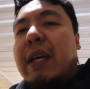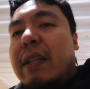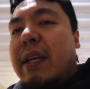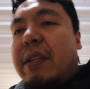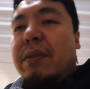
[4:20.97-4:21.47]

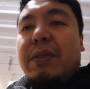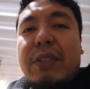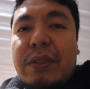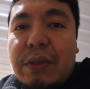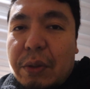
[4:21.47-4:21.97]
That dude
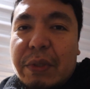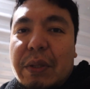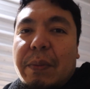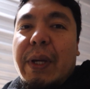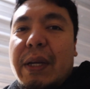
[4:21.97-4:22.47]
showed me
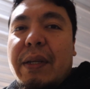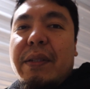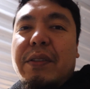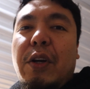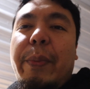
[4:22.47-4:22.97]
some
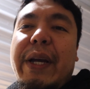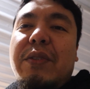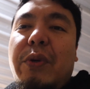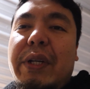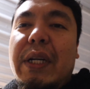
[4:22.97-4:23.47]
dope ass
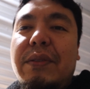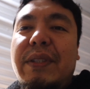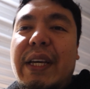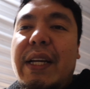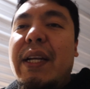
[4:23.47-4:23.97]
workouts
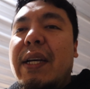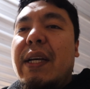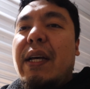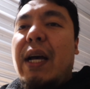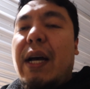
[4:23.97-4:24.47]
that
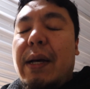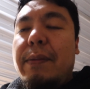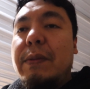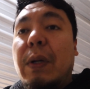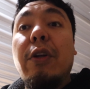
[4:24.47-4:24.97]

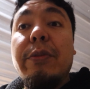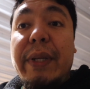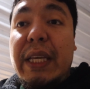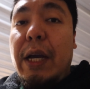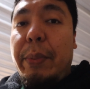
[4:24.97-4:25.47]

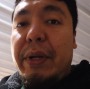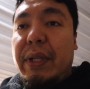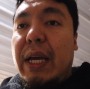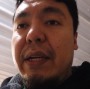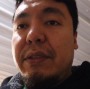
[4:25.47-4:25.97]
ultimately help out a
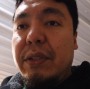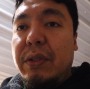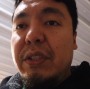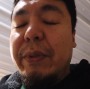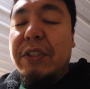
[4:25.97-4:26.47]
lot. So
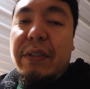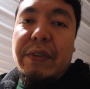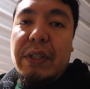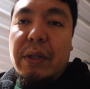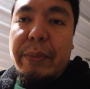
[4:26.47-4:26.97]
especially if
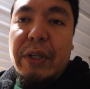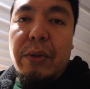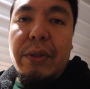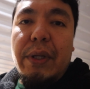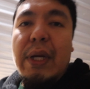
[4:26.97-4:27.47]
you're a little bit
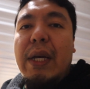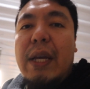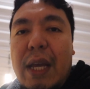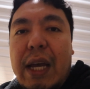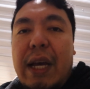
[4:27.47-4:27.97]
older,
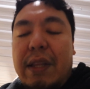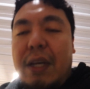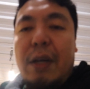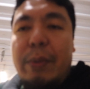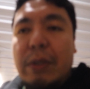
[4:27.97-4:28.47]
they'll
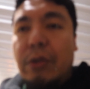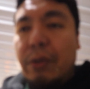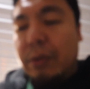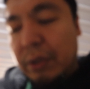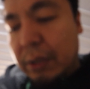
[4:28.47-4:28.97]
help you
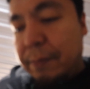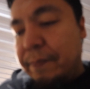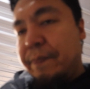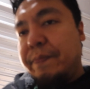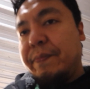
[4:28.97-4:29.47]
too. So,
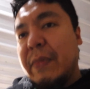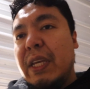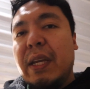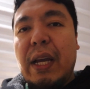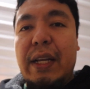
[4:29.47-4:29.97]

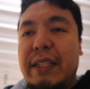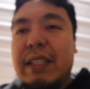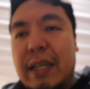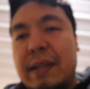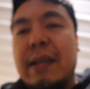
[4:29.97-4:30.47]
and he's
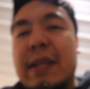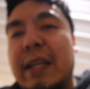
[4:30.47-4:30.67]
on.